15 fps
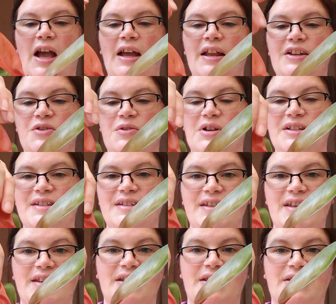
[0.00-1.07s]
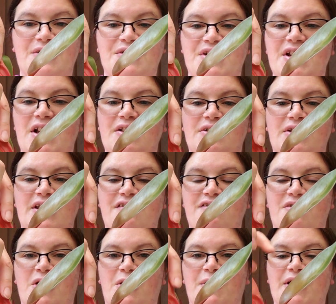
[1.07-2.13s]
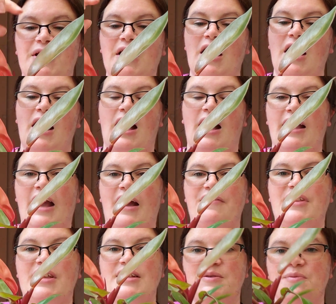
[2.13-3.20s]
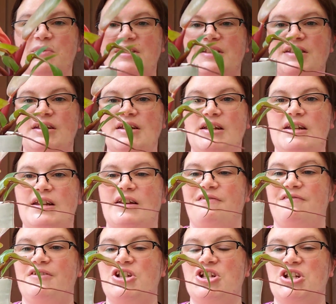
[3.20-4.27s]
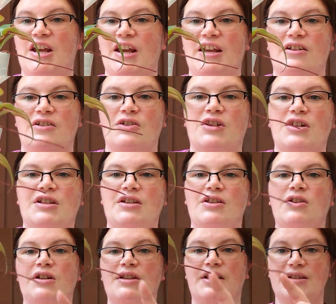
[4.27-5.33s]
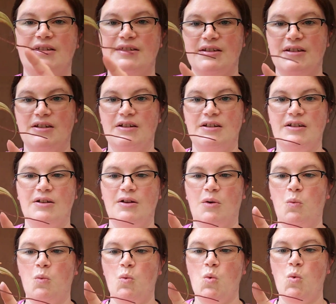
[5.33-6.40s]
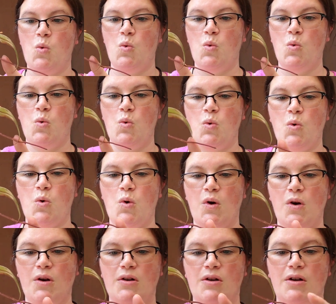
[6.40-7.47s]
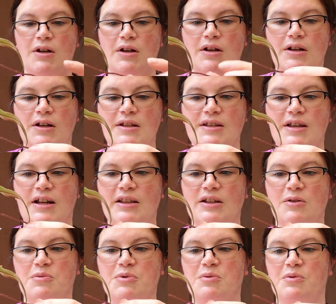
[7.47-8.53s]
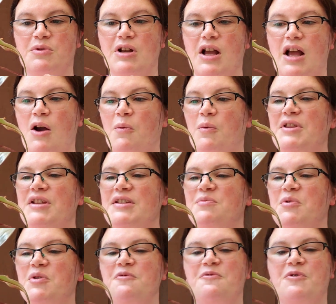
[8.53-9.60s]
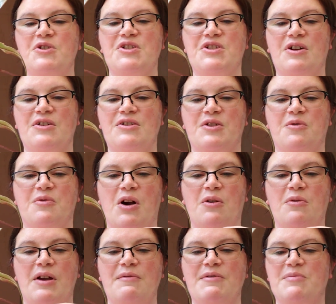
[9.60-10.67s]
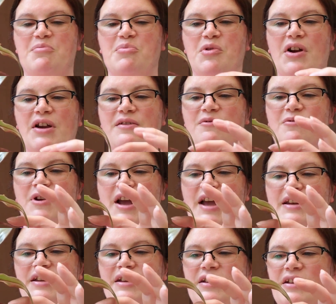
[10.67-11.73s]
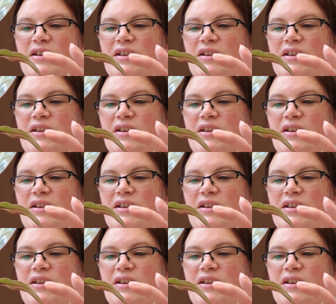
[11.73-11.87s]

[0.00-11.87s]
And you can see that there's another leaf growing. I have this one sitting in a fish tank. Look at this. It's got a little root. When this root first started to grow, it was bright red.